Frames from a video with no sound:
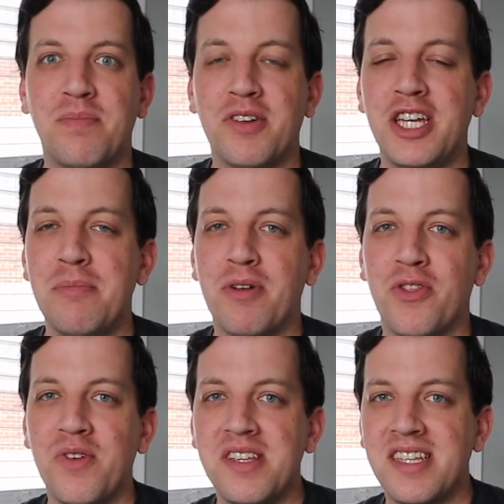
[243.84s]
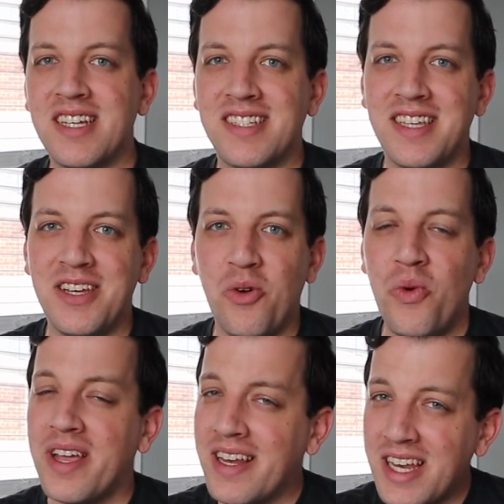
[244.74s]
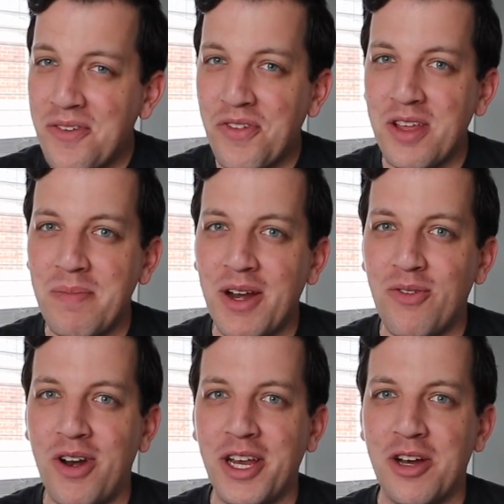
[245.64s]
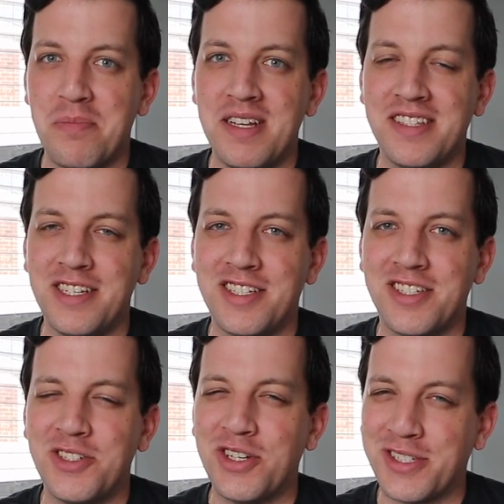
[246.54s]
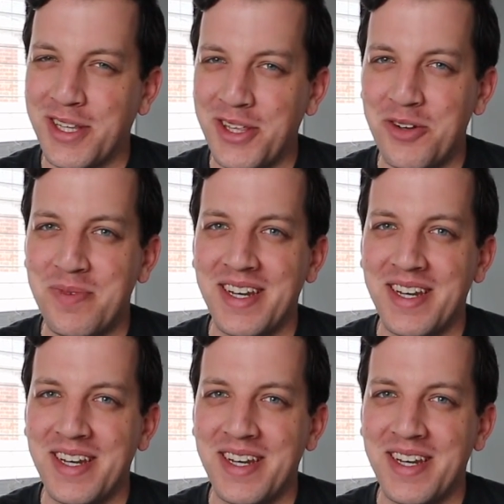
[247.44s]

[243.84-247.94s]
Bookkeeper 360, we can definitely make running your business just a little bit